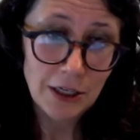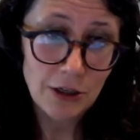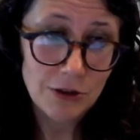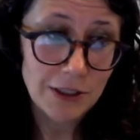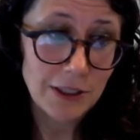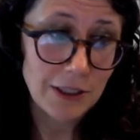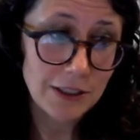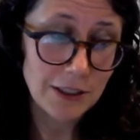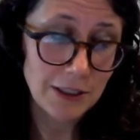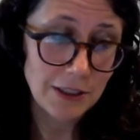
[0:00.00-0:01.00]
you know,
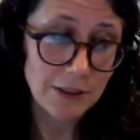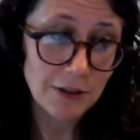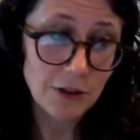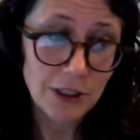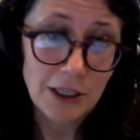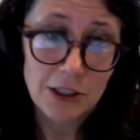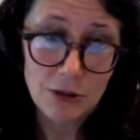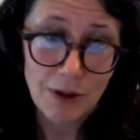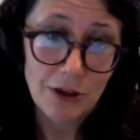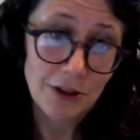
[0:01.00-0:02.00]
to look
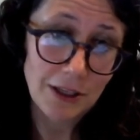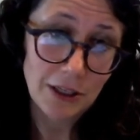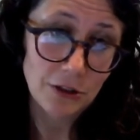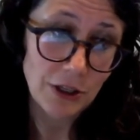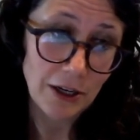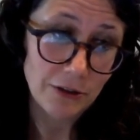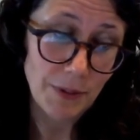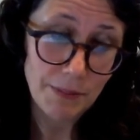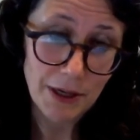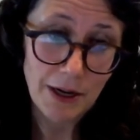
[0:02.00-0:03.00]
into whether clinical trials
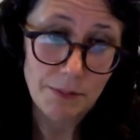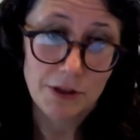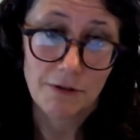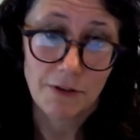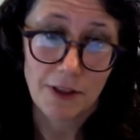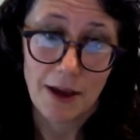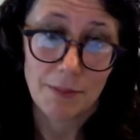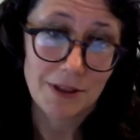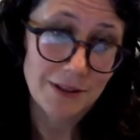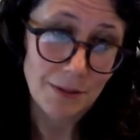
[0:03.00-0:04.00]
may be an option for
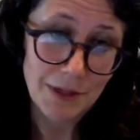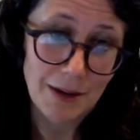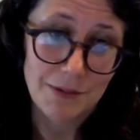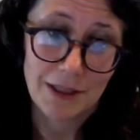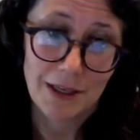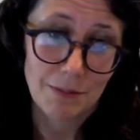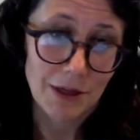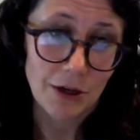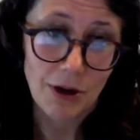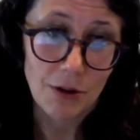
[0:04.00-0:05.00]
them, because sometimes it can
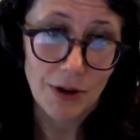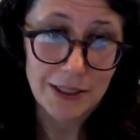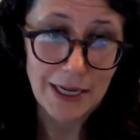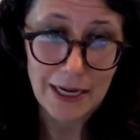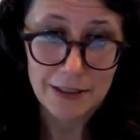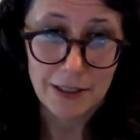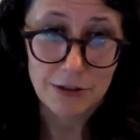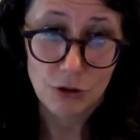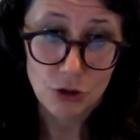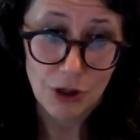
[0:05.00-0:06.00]
be a great way to
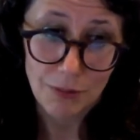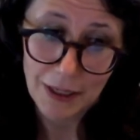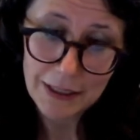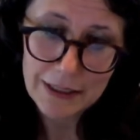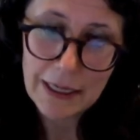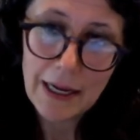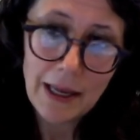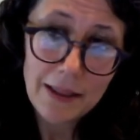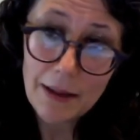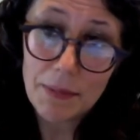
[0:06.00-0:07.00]
access new
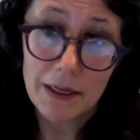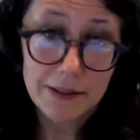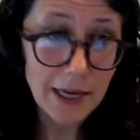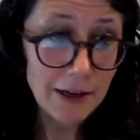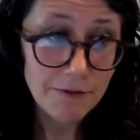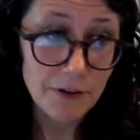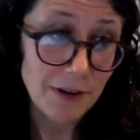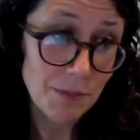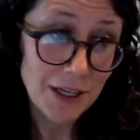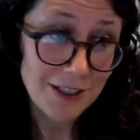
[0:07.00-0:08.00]
treatments. That being said, for
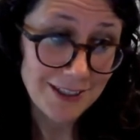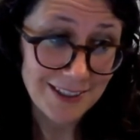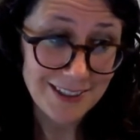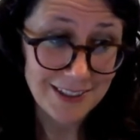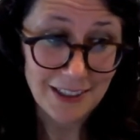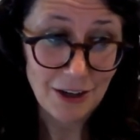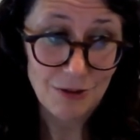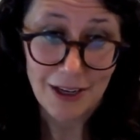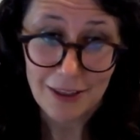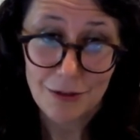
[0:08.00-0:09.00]
some patients, it's, you know,
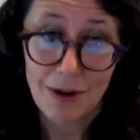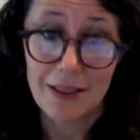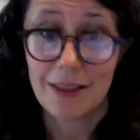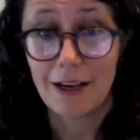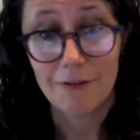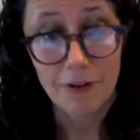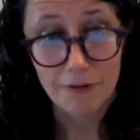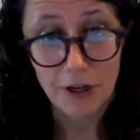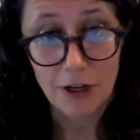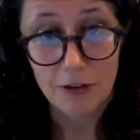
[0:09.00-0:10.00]
not the right thing for
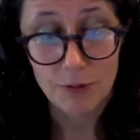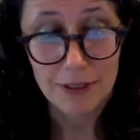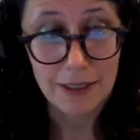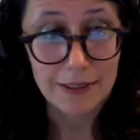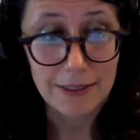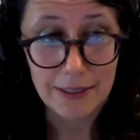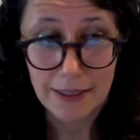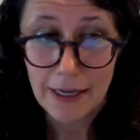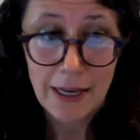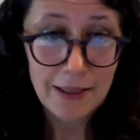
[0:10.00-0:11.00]
various reasons,
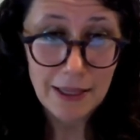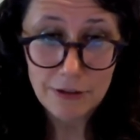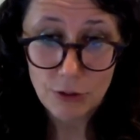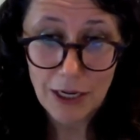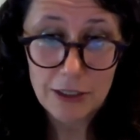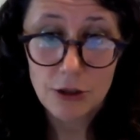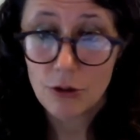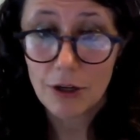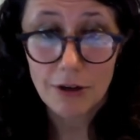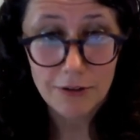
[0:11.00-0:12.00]
and that's okay too.
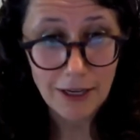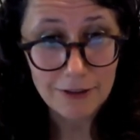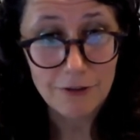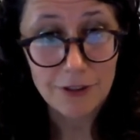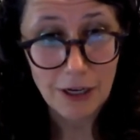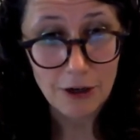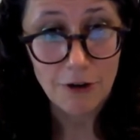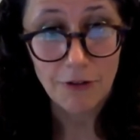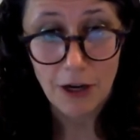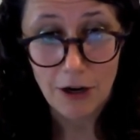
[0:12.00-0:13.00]
There are lots of standard
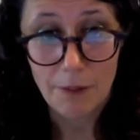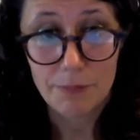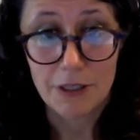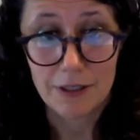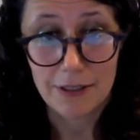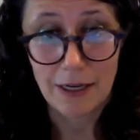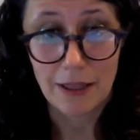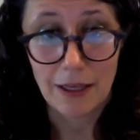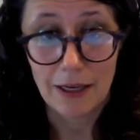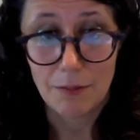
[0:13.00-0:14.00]
of care options that I
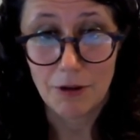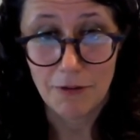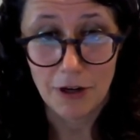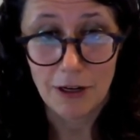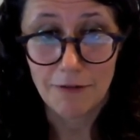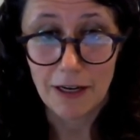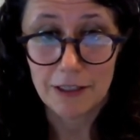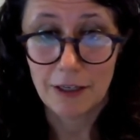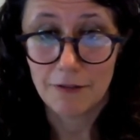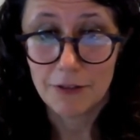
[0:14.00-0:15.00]
think can be very
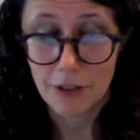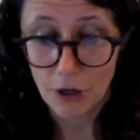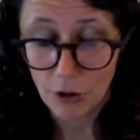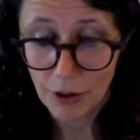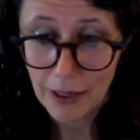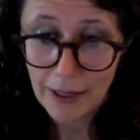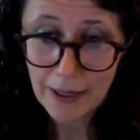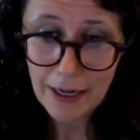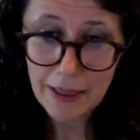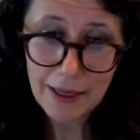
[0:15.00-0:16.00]
effective. So
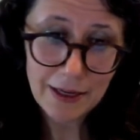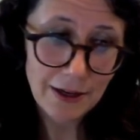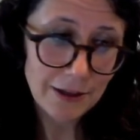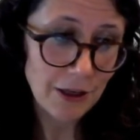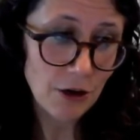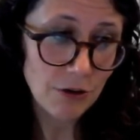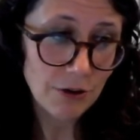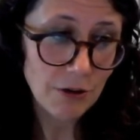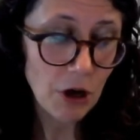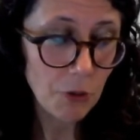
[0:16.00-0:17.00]
I think, you
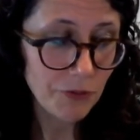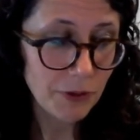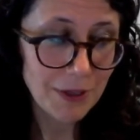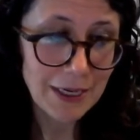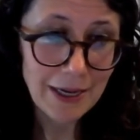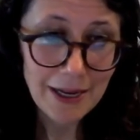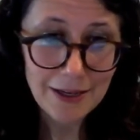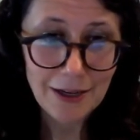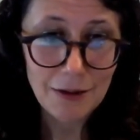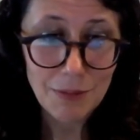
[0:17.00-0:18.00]
know, hopefully we can
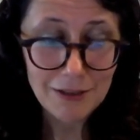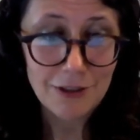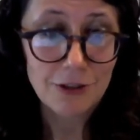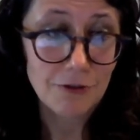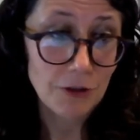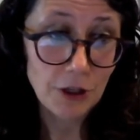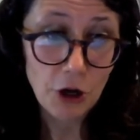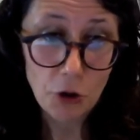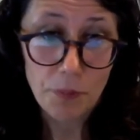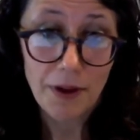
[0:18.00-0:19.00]
end on a message of real
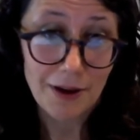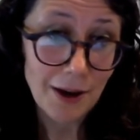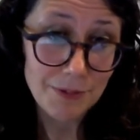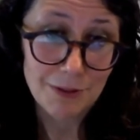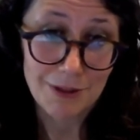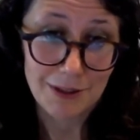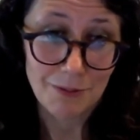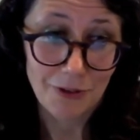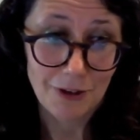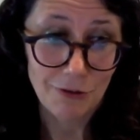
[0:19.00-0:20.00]
hope and optimism
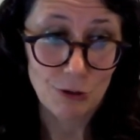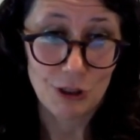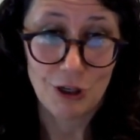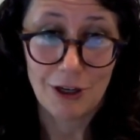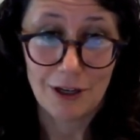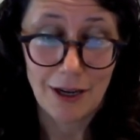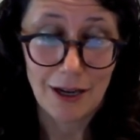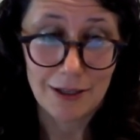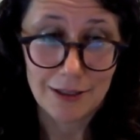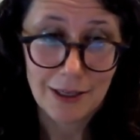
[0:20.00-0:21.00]
for the future.
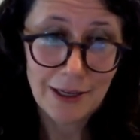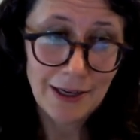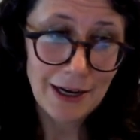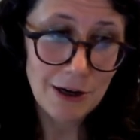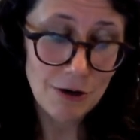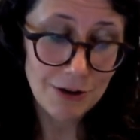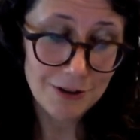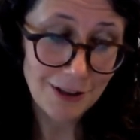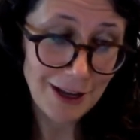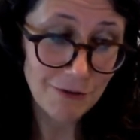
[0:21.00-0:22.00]
And I know
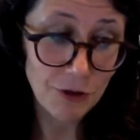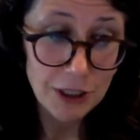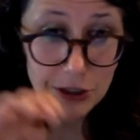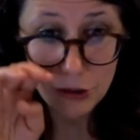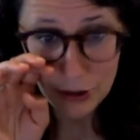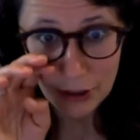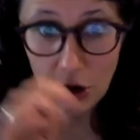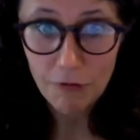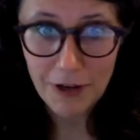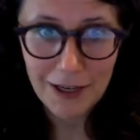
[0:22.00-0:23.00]
there's a lot of worry too in
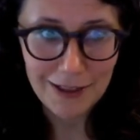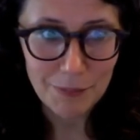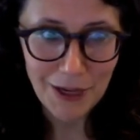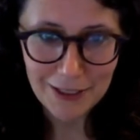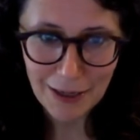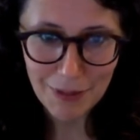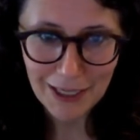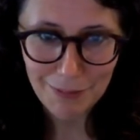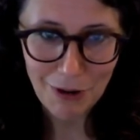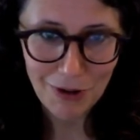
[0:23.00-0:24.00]
COVID and the
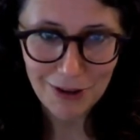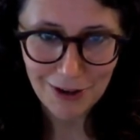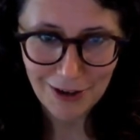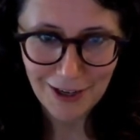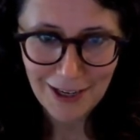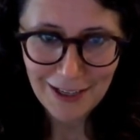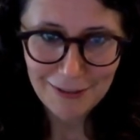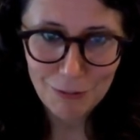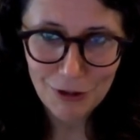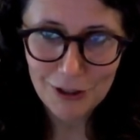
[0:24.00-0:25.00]
pandemic about whether
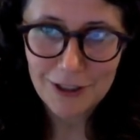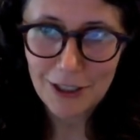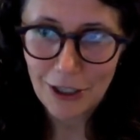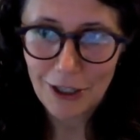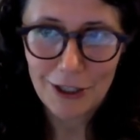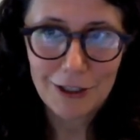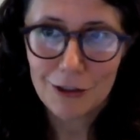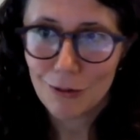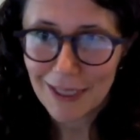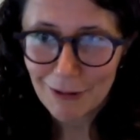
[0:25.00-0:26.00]
we're still
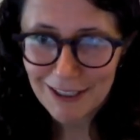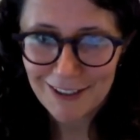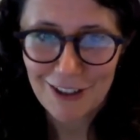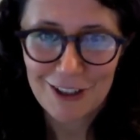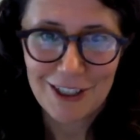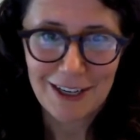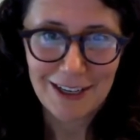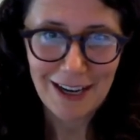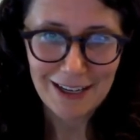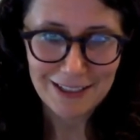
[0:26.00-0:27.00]
doing research
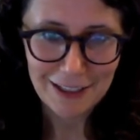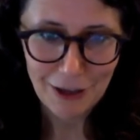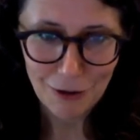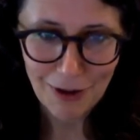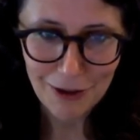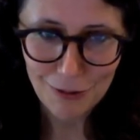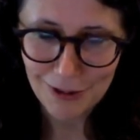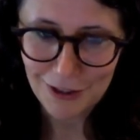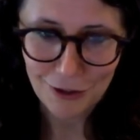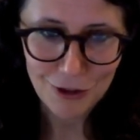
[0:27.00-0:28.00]
and you know, whether we're
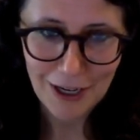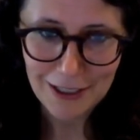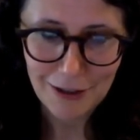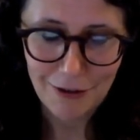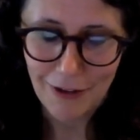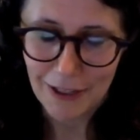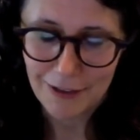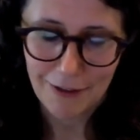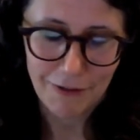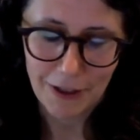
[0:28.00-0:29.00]
still trying to advance
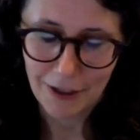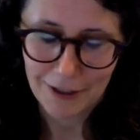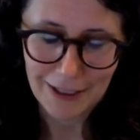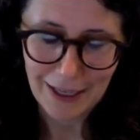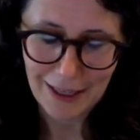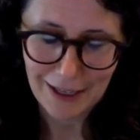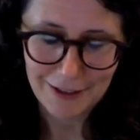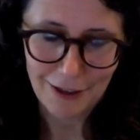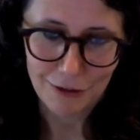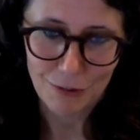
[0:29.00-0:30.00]
the field. And I think
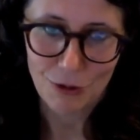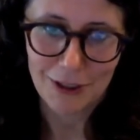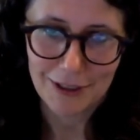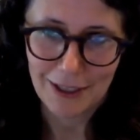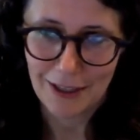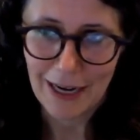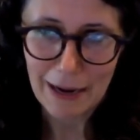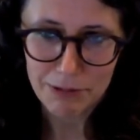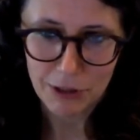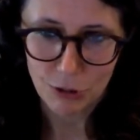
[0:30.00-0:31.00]
it's also important to say that
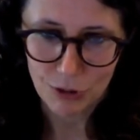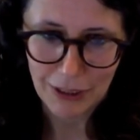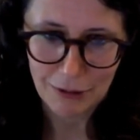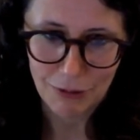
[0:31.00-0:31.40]
absolutely